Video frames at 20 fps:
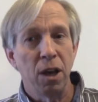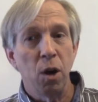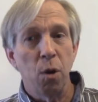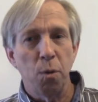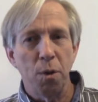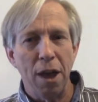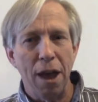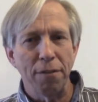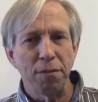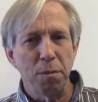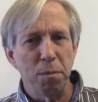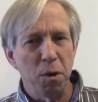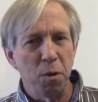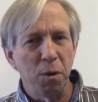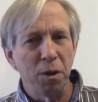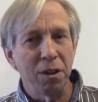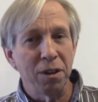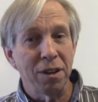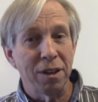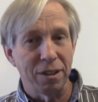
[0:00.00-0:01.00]
We have to be
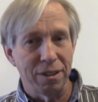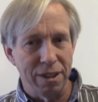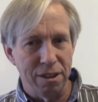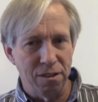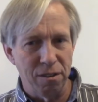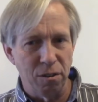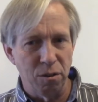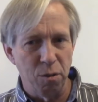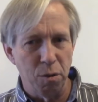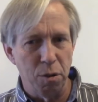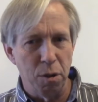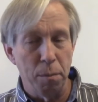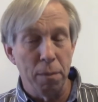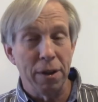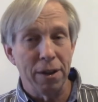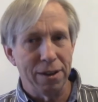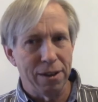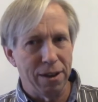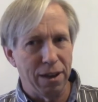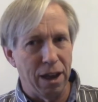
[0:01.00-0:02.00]
willing to listen to them
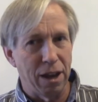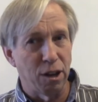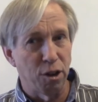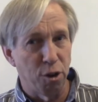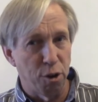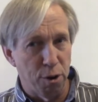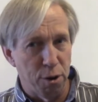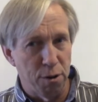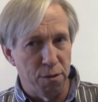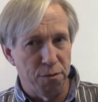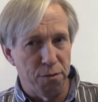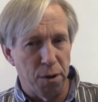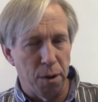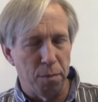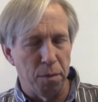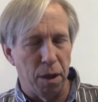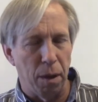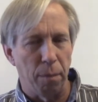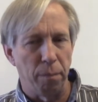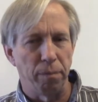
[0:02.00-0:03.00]
and learn from
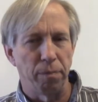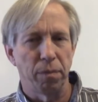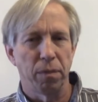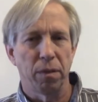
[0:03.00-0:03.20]
them.